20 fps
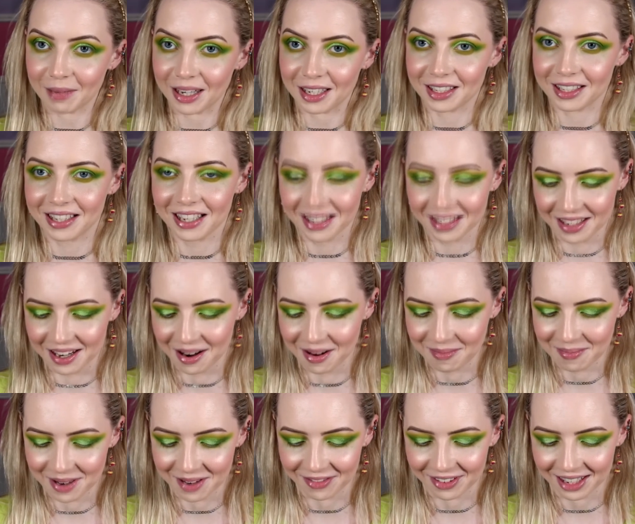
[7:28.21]
match this
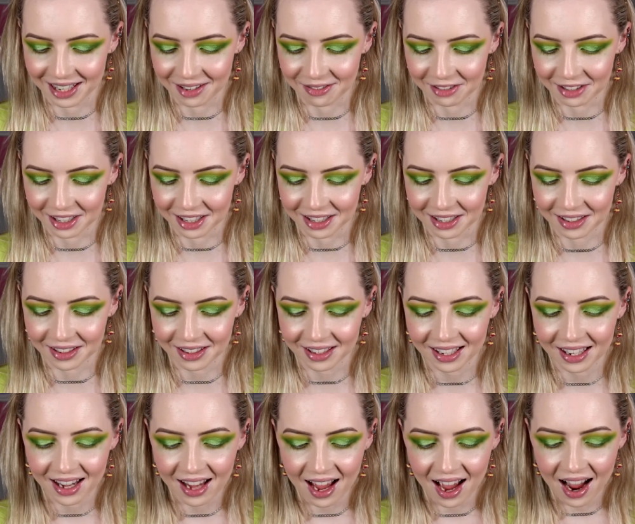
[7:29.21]
top perfectly for this look.
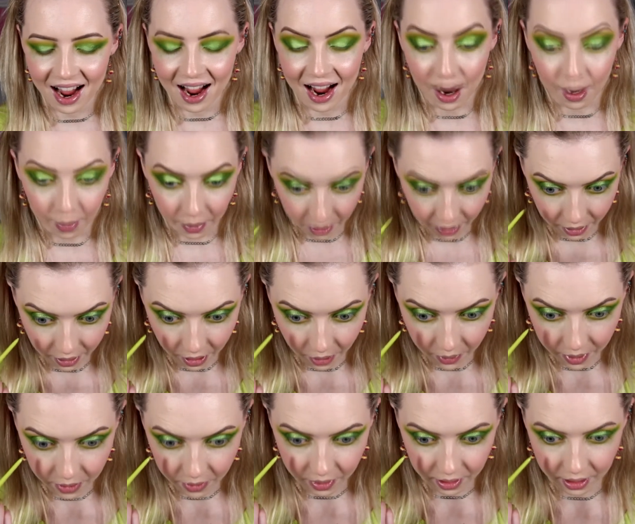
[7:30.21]
And we're going to
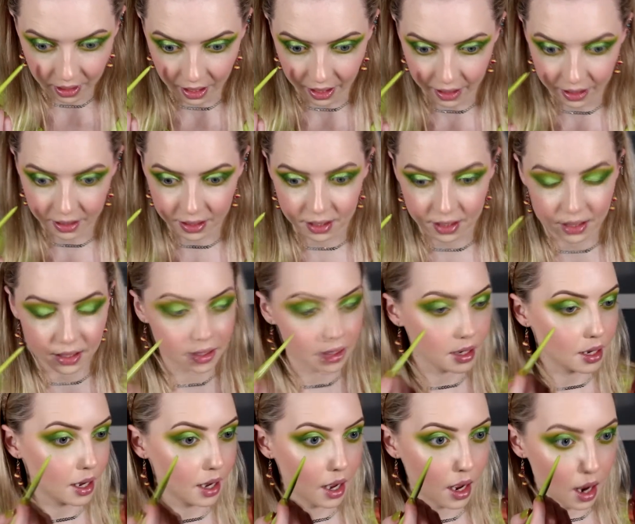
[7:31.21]
go in with this
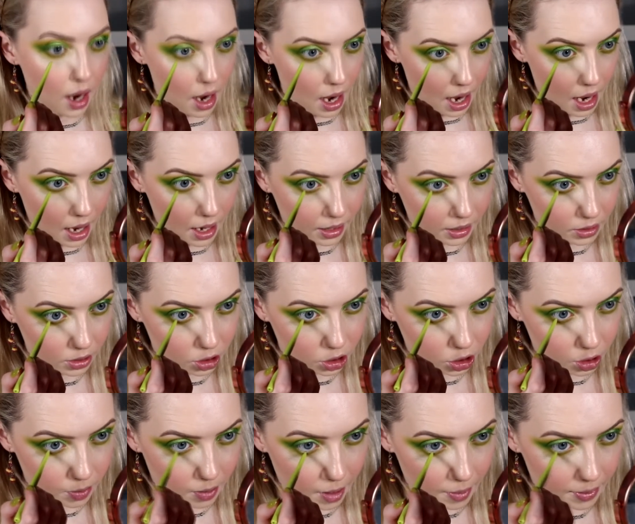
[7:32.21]
and
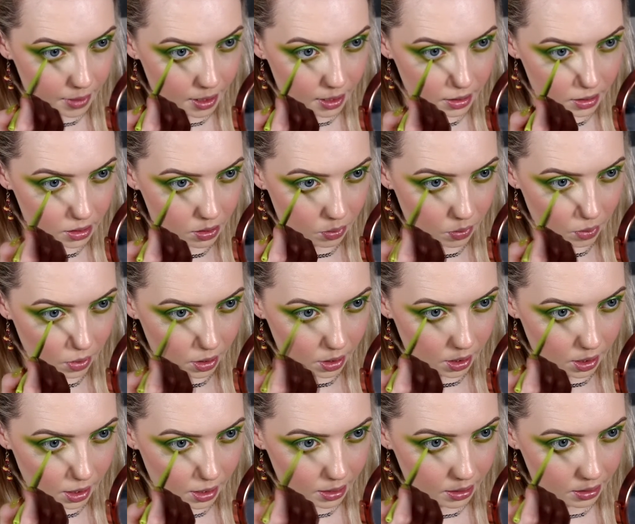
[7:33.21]
just pop that into the
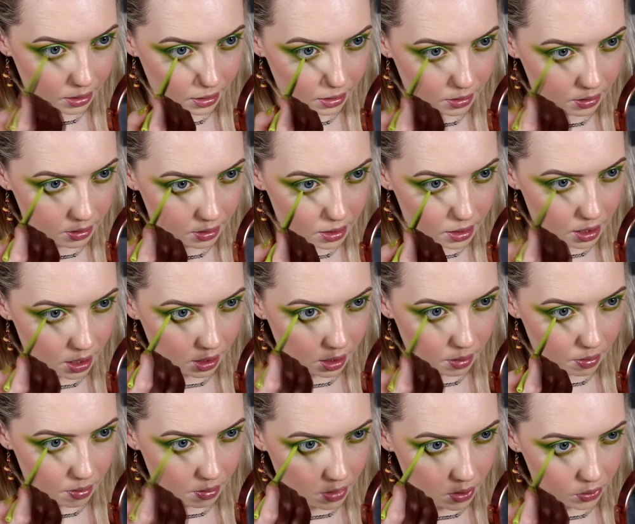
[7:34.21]
waterline. It's not
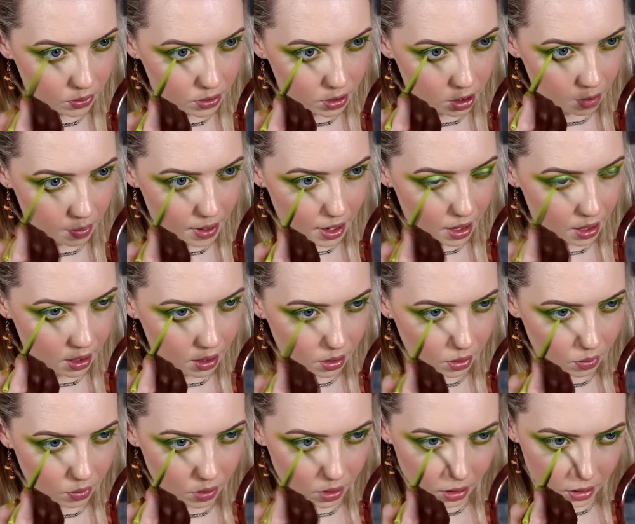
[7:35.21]
the most opaque in
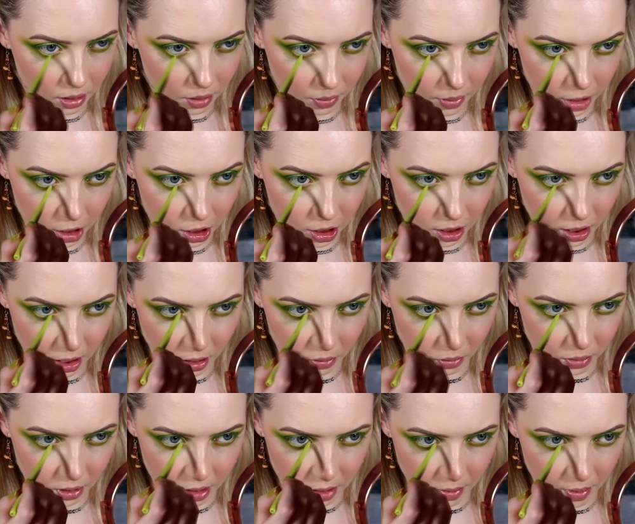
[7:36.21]
the world. I wish it
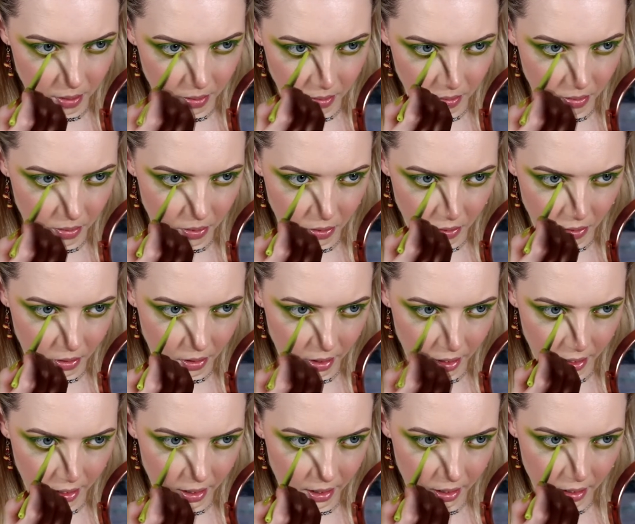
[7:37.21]
was a bit
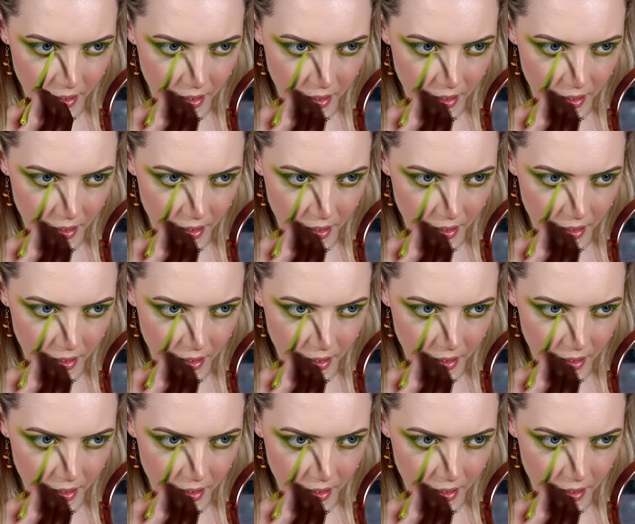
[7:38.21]
more